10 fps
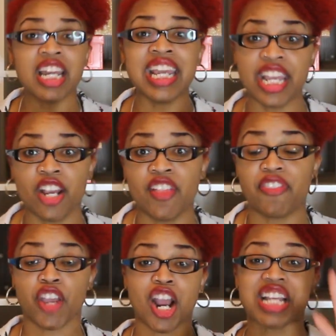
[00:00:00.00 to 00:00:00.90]
going to hear
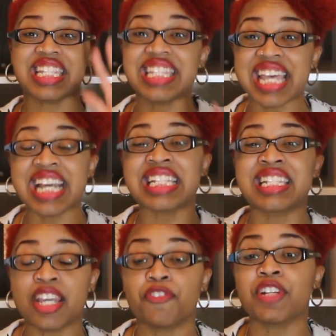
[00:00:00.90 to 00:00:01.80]
that there are six
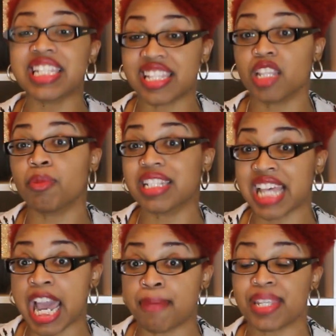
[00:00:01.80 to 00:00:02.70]
different syllable
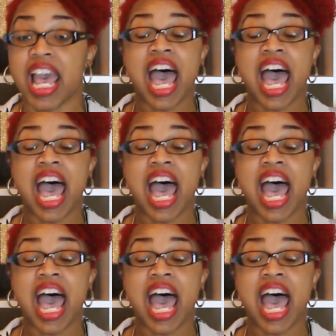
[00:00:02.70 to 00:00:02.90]
types.